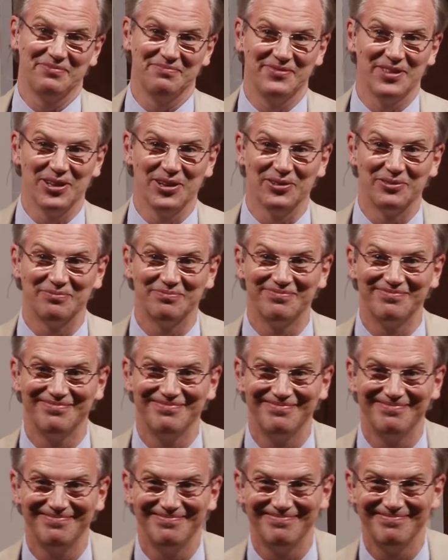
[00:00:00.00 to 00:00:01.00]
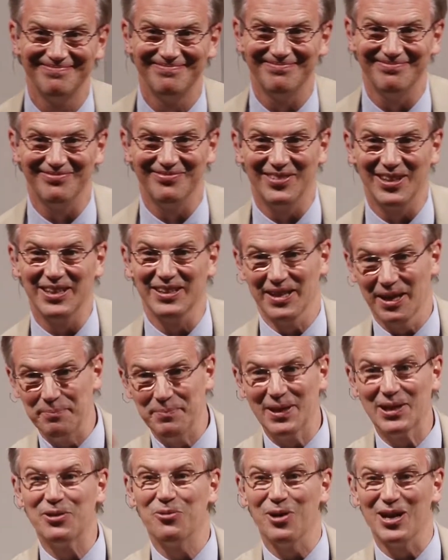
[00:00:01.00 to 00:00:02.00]
you know, we, a
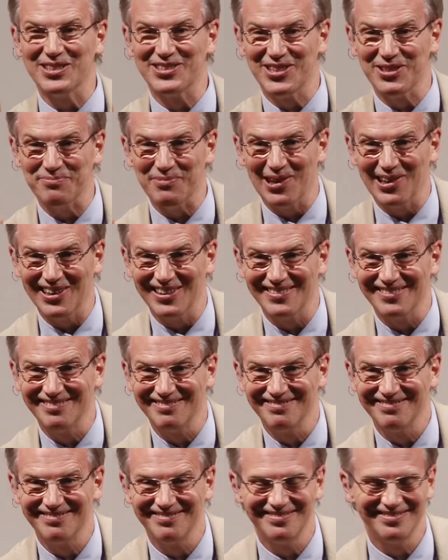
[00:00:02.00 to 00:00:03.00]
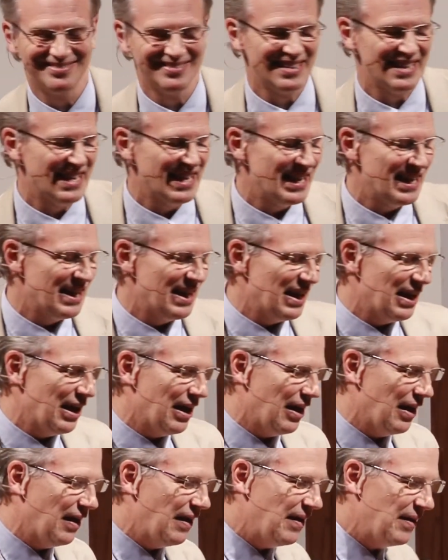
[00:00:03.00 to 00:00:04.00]
big question mark.
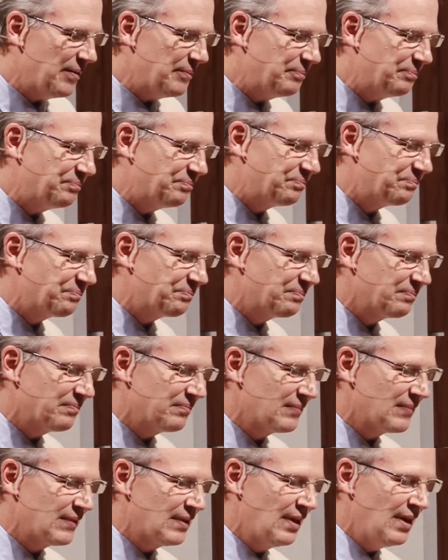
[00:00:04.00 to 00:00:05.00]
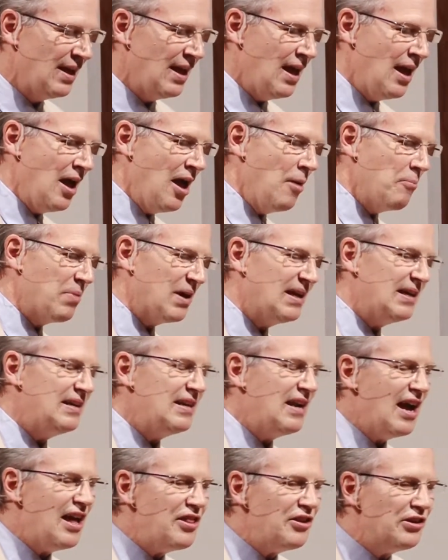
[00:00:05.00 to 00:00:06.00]
Um, but
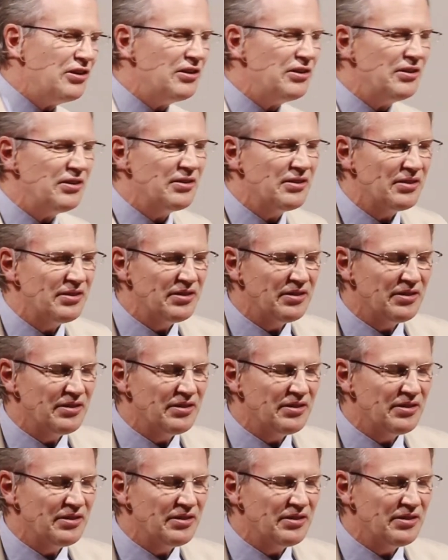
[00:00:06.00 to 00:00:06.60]
another